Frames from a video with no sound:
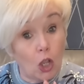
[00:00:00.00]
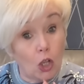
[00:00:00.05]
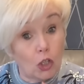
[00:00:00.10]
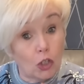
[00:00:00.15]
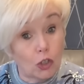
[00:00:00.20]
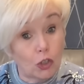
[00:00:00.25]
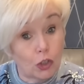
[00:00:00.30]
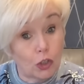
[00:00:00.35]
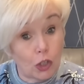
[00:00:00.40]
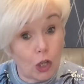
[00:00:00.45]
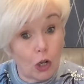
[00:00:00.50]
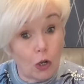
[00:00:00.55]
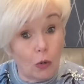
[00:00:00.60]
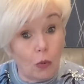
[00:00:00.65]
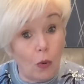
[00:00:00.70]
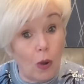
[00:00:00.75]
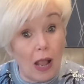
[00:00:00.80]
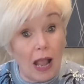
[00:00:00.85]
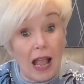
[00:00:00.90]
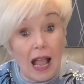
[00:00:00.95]

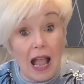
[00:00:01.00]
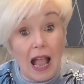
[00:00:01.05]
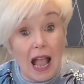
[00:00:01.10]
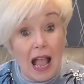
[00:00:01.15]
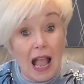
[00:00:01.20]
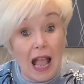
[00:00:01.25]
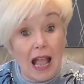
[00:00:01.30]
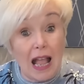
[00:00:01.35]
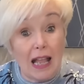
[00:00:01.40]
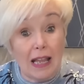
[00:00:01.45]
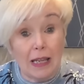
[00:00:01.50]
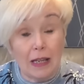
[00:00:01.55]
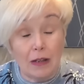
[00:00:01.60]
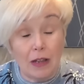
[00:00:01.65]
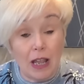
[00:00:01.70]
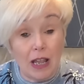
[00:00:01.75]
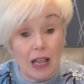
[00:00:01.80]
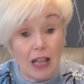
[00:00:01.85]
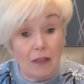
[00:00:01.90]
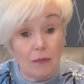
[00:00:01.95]
So
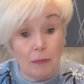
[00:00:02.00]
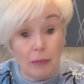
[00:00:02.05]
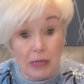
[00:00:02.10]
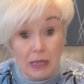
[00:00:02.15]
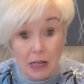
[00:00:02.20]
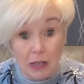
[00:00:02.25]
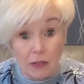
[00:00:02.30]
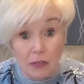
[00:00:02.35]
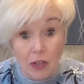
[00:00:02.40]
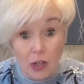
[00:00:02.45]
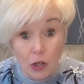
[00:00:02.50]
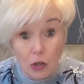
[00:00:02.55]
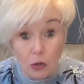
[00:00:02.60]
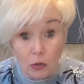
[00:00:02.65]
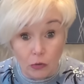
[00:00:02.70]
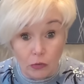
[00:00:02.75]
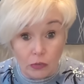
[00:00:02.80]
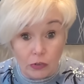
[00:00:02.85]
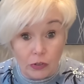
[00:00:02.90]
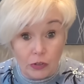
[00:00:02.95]
I've been on the
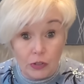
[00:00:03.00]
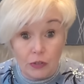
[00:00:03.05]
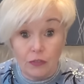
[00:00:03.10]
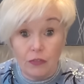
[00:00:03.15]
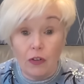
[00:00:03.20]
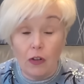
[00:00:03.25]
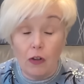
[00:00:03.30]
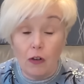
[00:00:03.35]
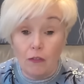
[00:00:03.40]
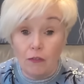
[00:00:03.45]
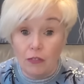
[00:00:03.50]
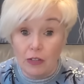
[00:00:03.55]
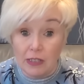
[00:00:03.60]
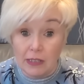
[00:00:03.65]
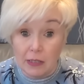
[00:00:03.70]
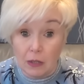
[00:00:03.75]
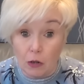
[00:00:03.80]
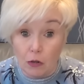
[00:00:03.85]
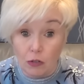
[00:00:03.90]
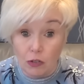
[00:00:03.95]
hunt for
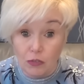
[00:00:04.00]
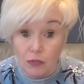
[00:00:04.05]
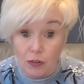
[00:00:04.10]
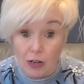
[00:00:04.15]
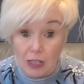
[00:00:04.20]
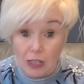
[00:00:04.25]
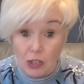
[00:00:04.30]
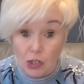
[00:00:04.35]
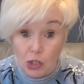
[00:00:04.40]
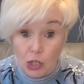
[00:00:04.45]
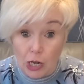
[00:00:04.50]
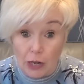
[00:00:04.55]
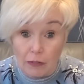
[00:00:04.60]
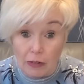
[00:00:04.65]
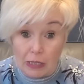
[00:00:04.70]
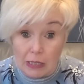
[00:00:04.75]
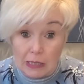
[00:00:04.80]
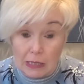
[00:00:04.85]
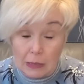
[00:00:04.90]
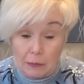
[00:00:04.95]
viscose French
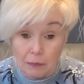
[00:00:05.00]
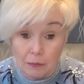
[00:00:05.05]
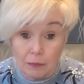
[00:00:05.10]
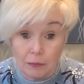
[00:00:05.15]
terries